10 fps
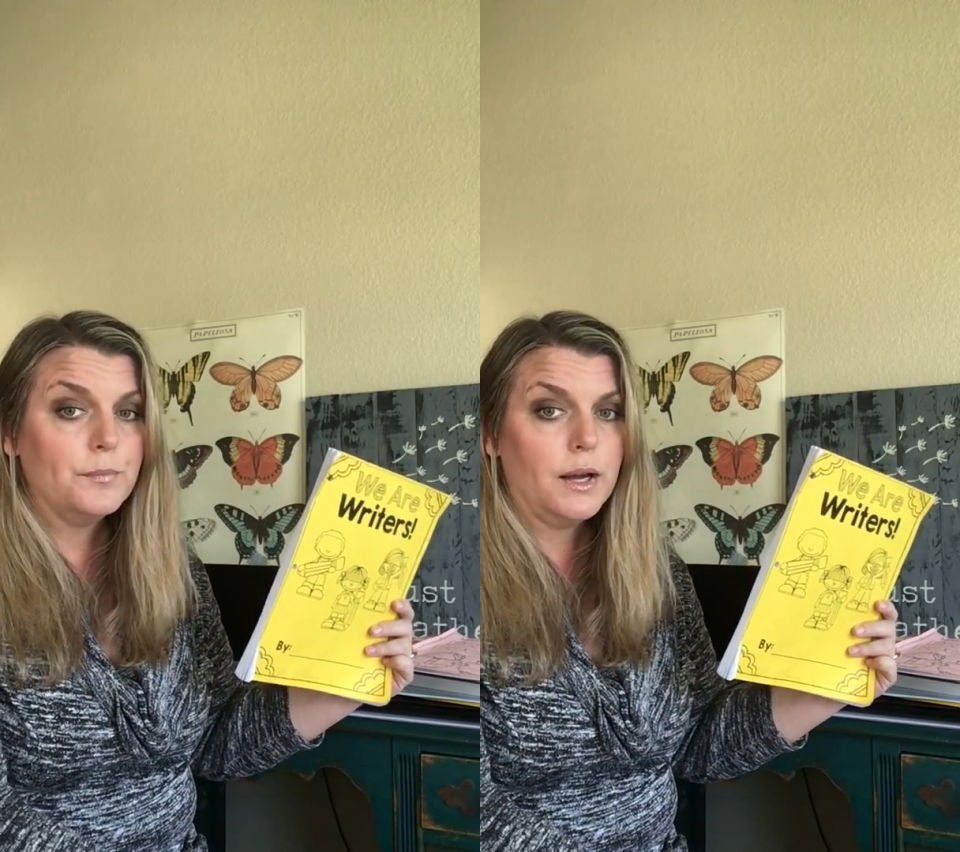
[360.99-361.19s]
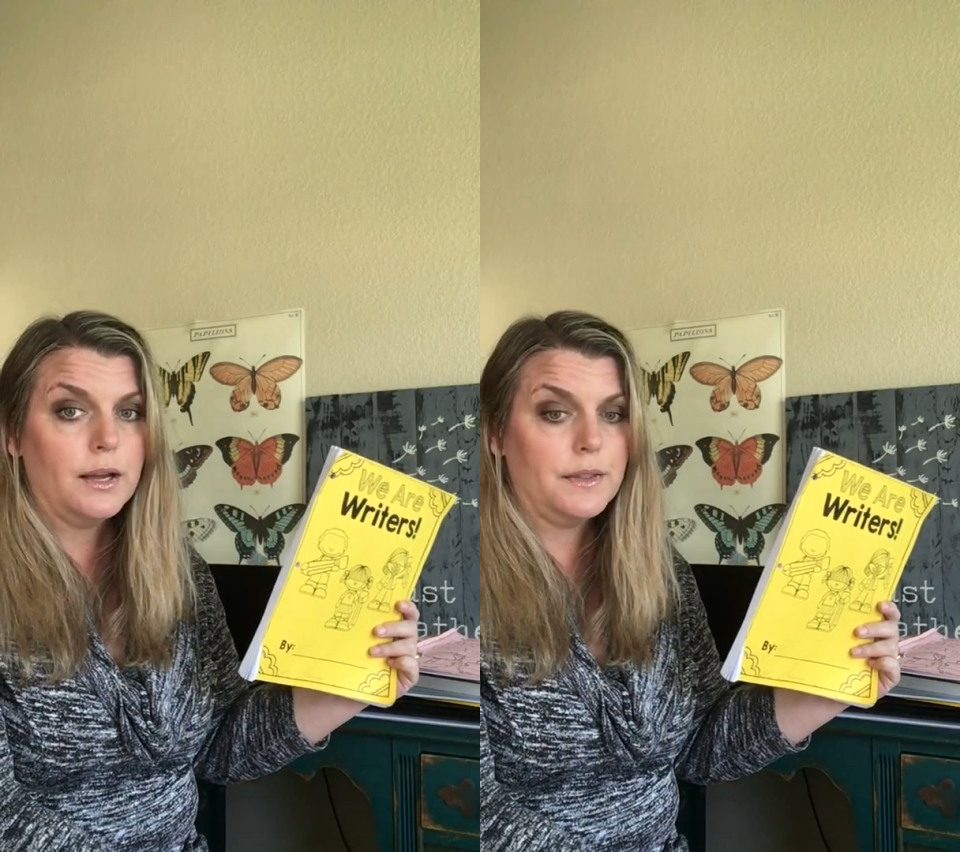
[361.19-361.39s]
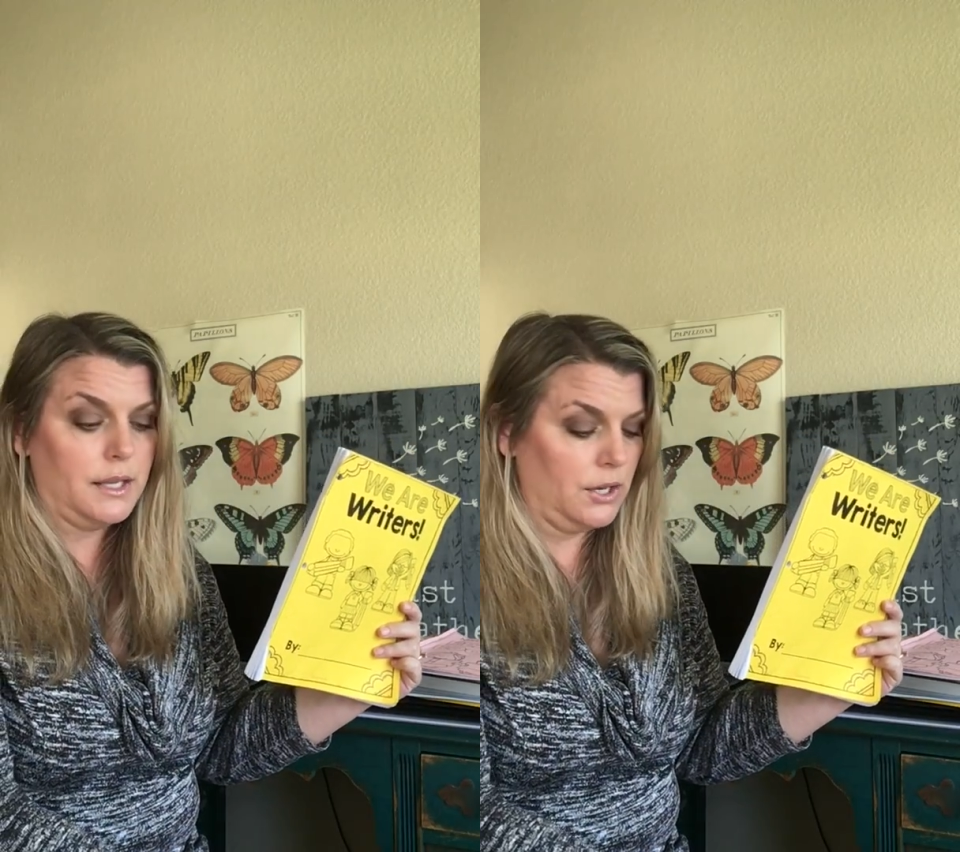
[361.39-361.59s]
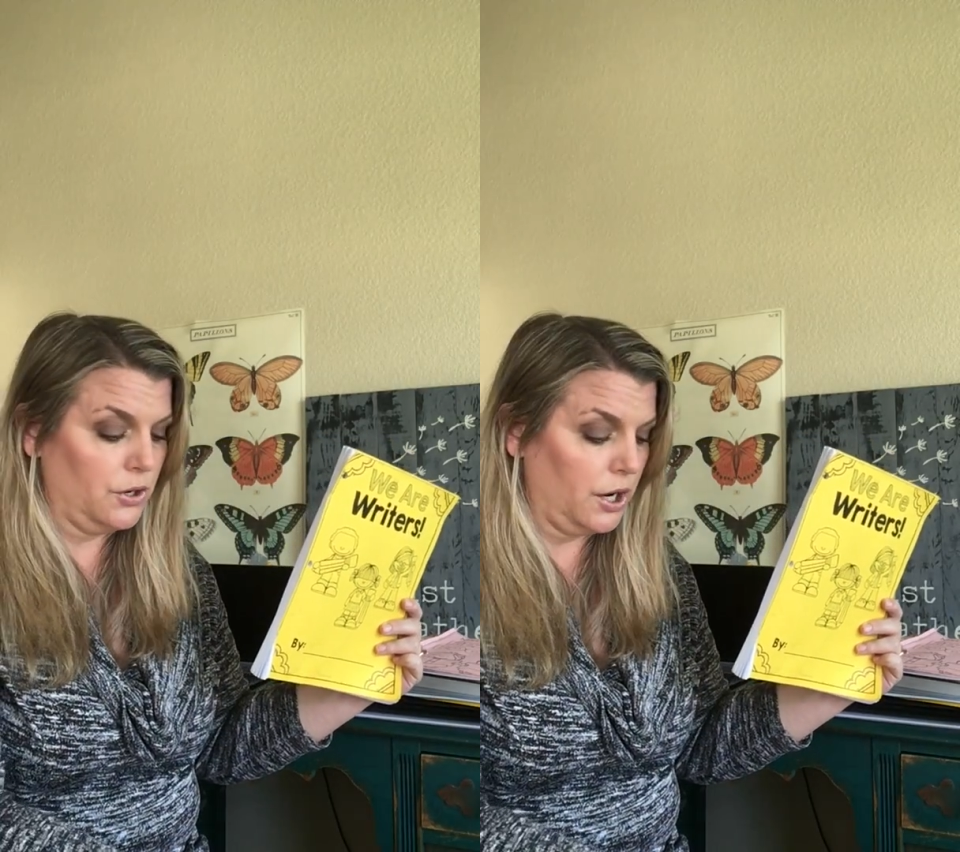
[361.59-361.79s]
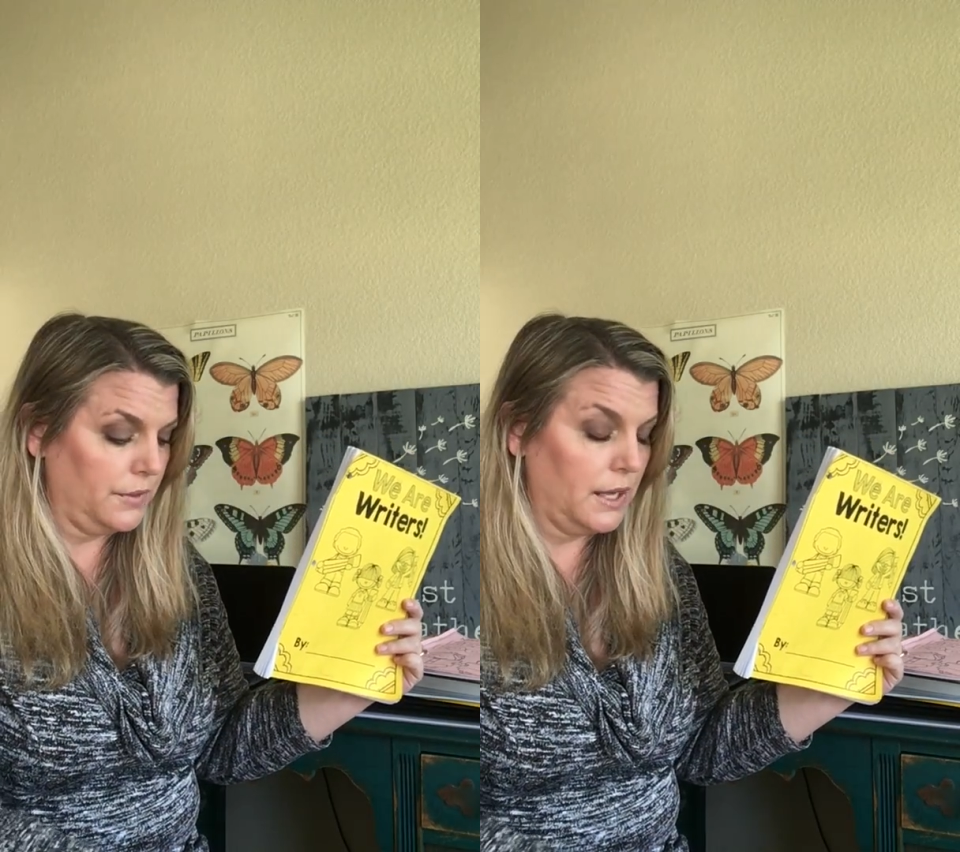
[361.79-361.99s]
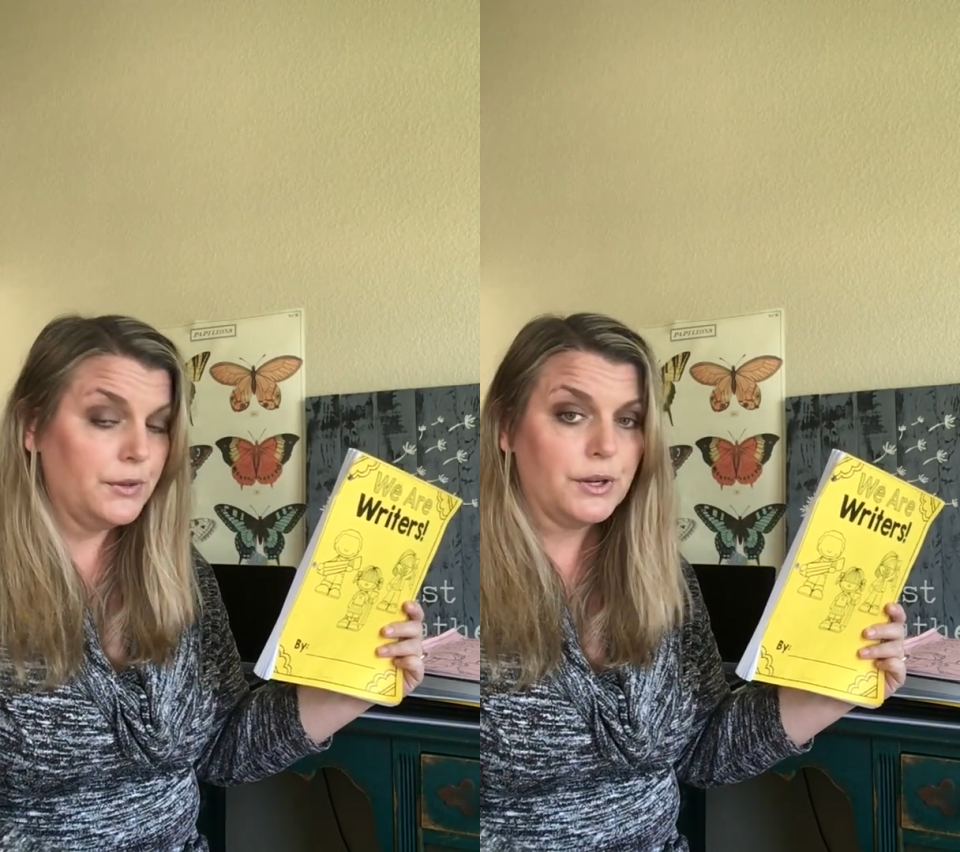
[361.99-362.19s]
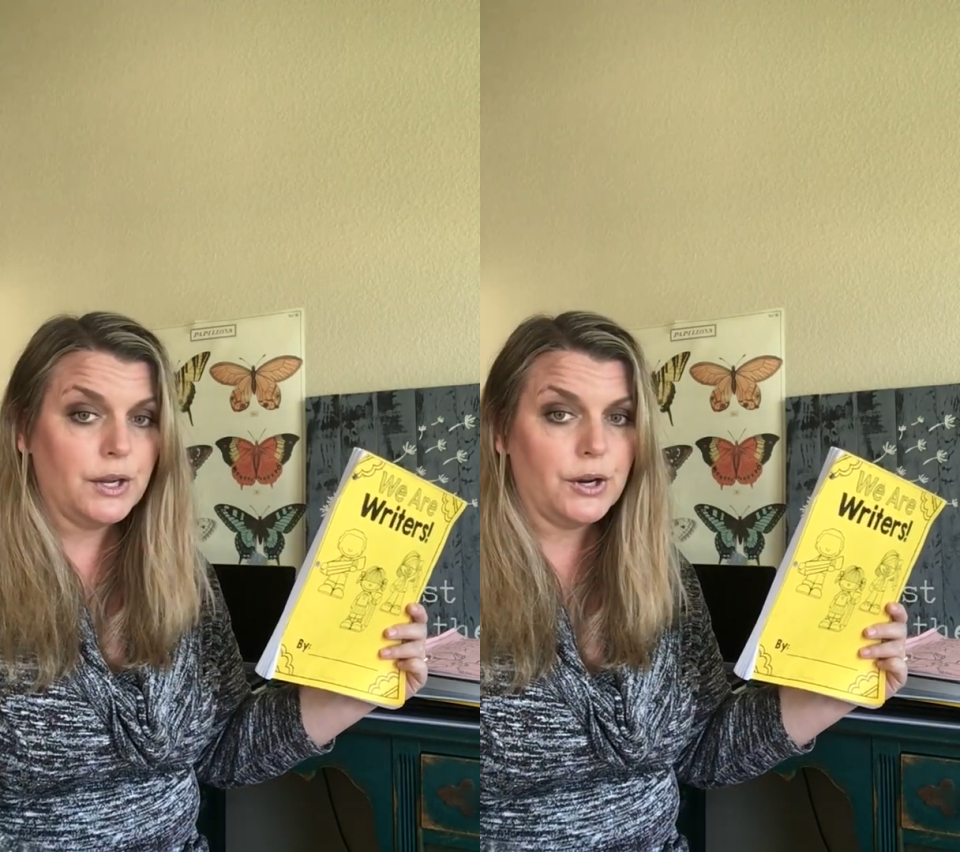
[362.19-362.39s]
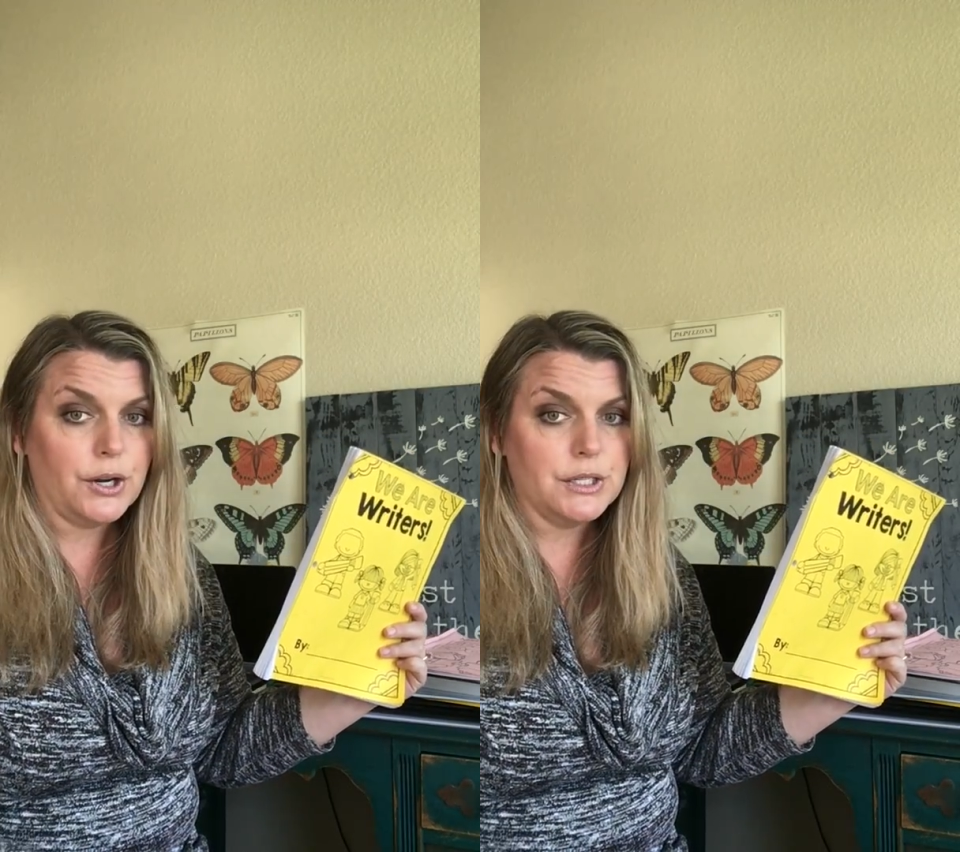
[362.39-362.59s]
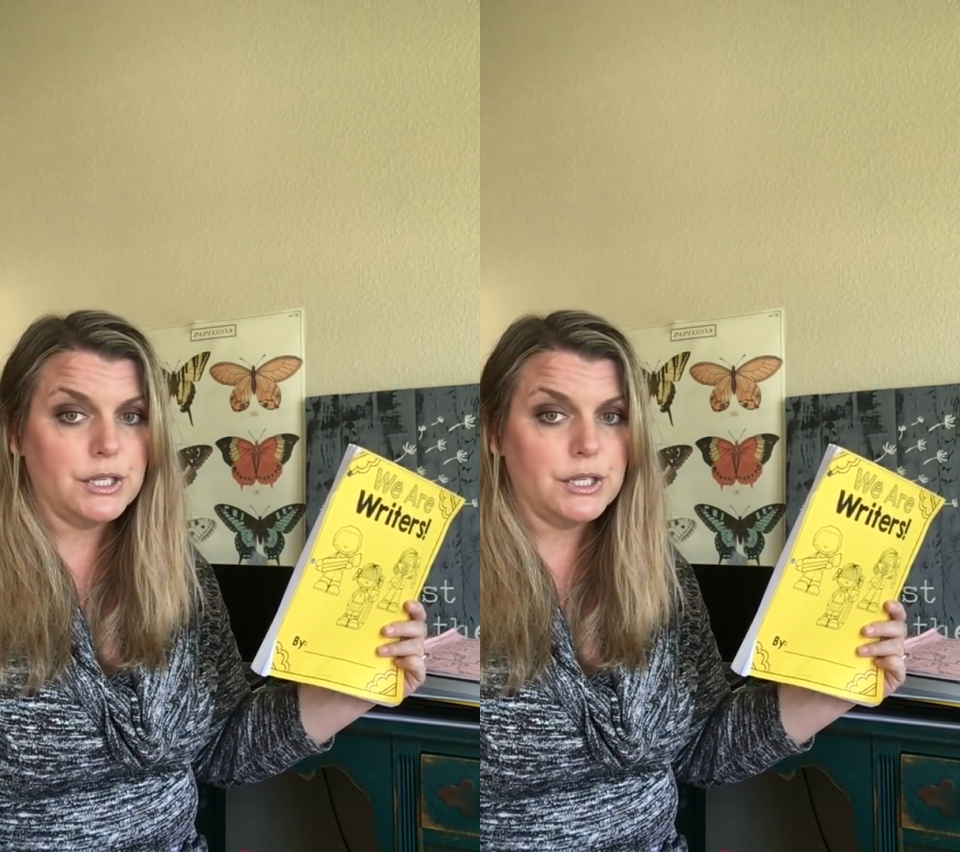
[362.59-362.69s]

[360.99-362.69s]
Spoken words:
the other kindergarten